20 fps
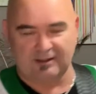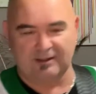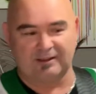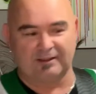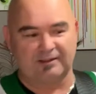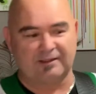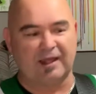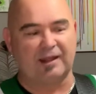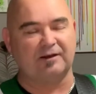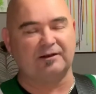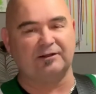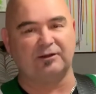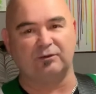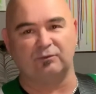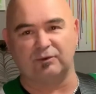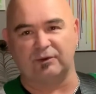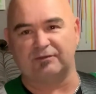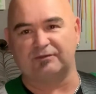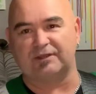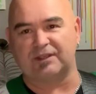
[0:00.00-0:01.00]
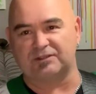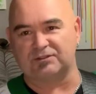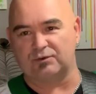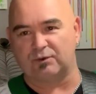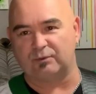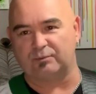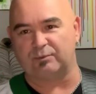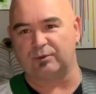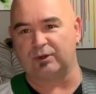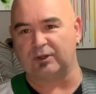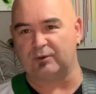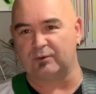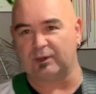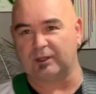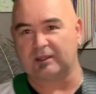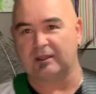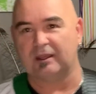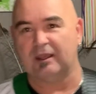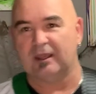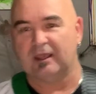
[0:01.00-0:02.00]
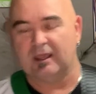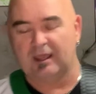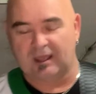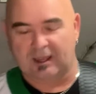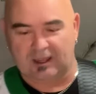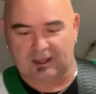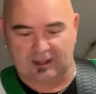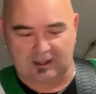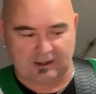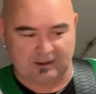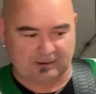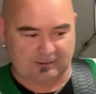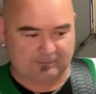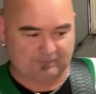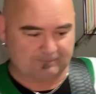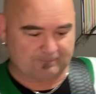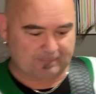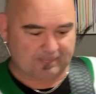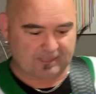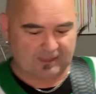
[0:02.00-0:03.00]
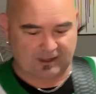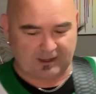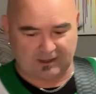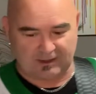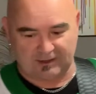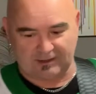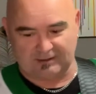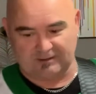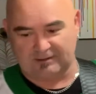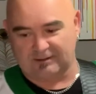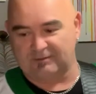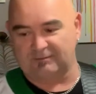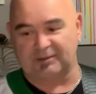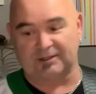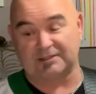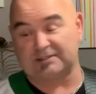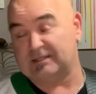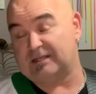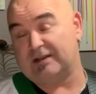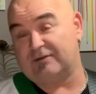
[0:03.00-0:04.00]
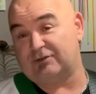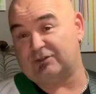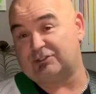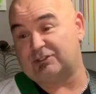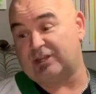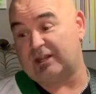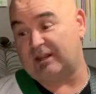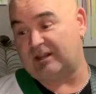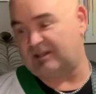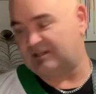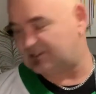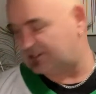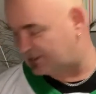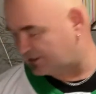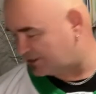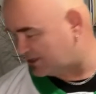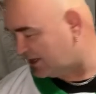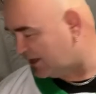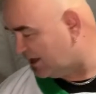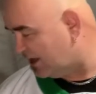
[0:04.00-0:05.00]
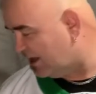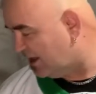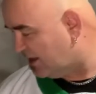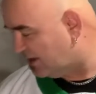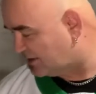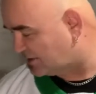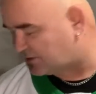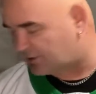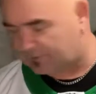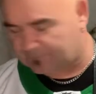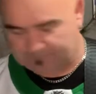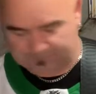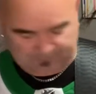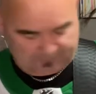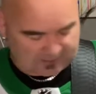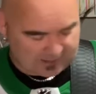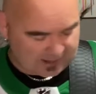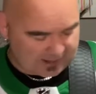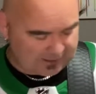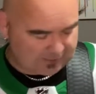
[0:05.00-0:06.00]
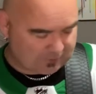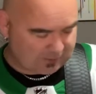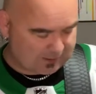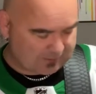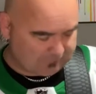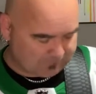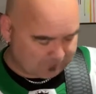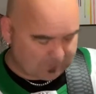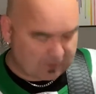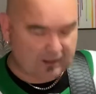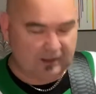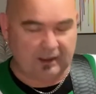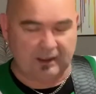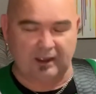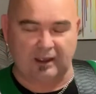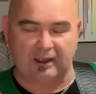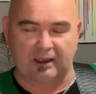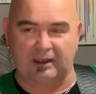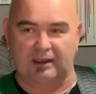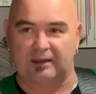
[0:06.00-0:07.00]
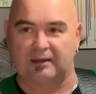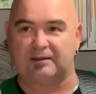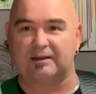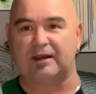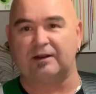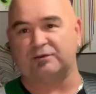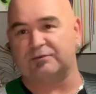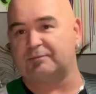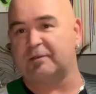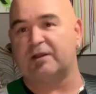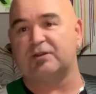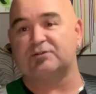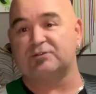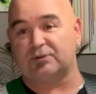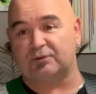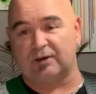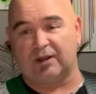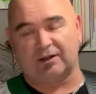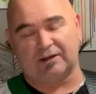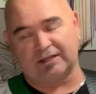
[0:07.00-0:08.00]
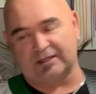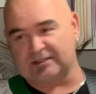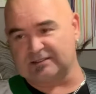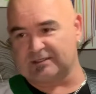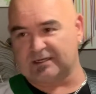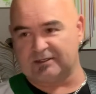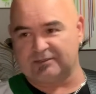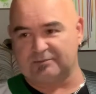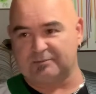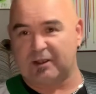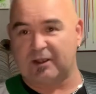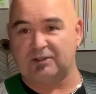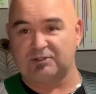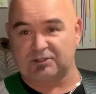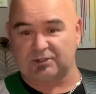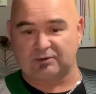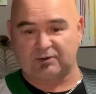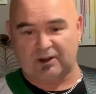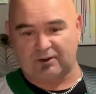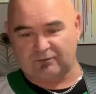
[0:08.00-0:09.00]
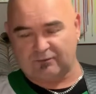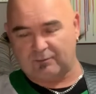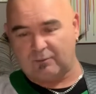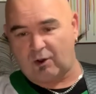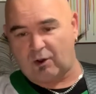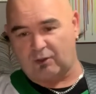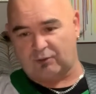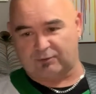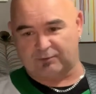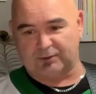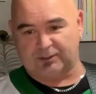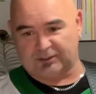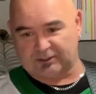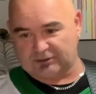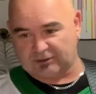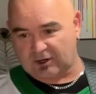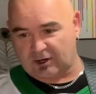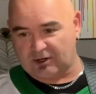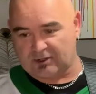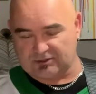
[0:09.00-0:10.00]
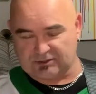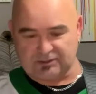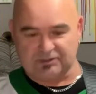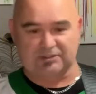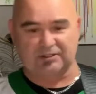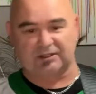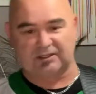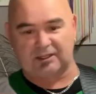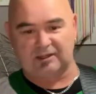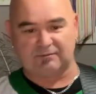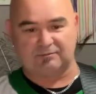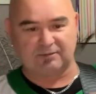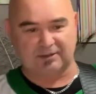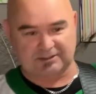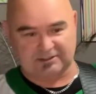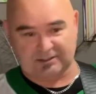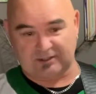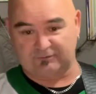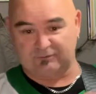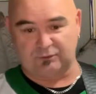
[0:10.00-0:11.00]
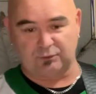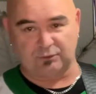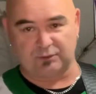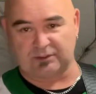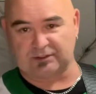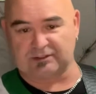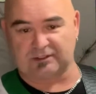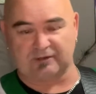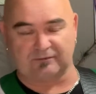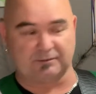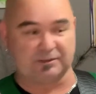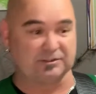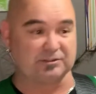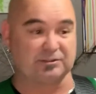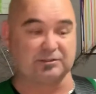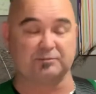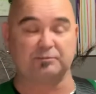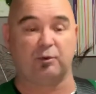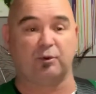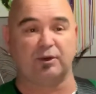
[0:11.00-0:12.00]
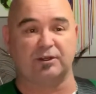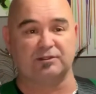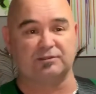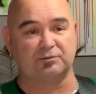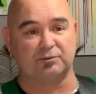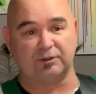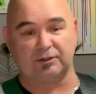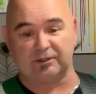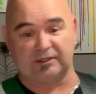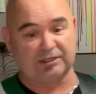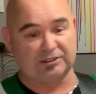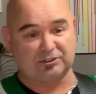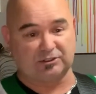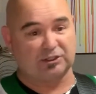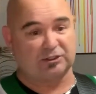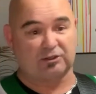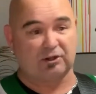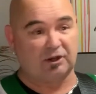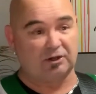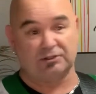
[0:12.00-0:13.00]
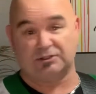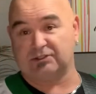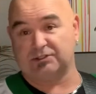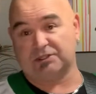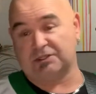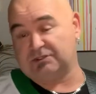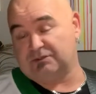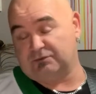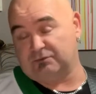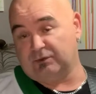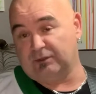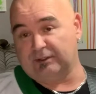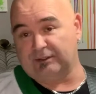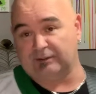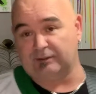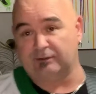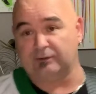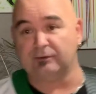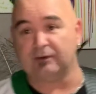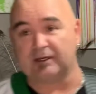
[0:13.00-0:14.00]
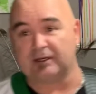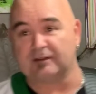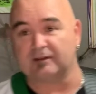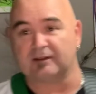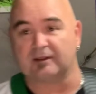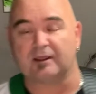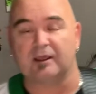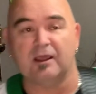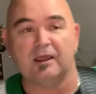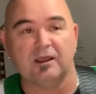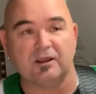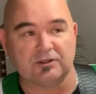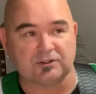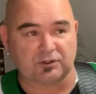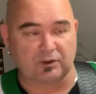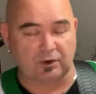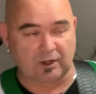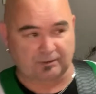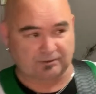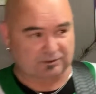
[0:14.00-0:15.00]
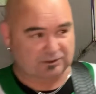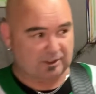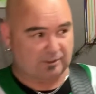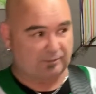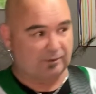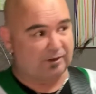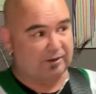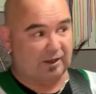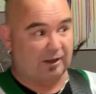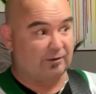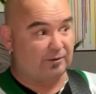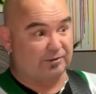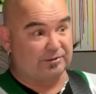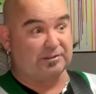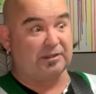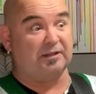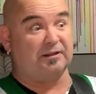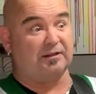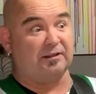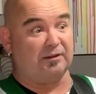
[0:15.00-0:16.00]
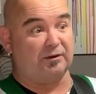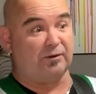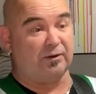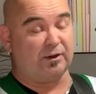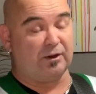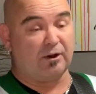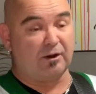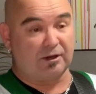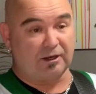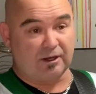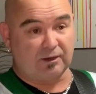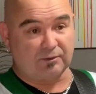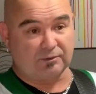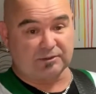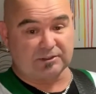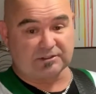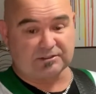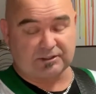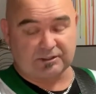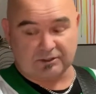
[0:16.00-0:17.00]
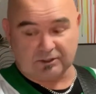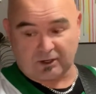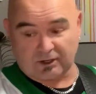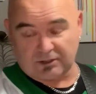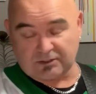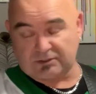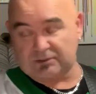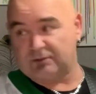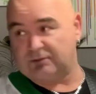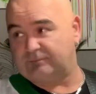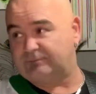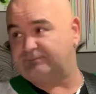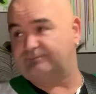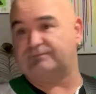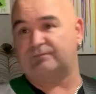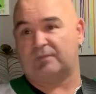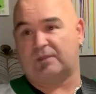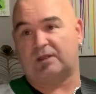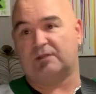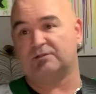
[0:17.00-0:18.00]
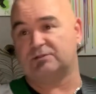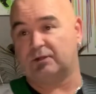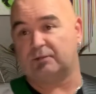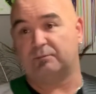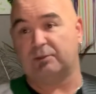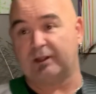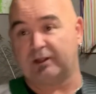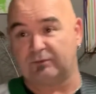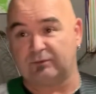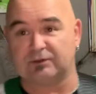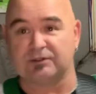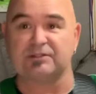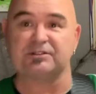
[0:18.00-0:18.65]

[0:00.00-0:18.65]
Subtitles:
That little riff gets old pretty quick, and because it never changes. So anyway, and I was bouncing around, like I said, I was bouncing around from all three guitars just to keep myself doing stuff, because there's points where each guitar just doesn't really do anything. So I'm jumping, okay, well there's nothing going on here with this guitar, so I'll start playing what this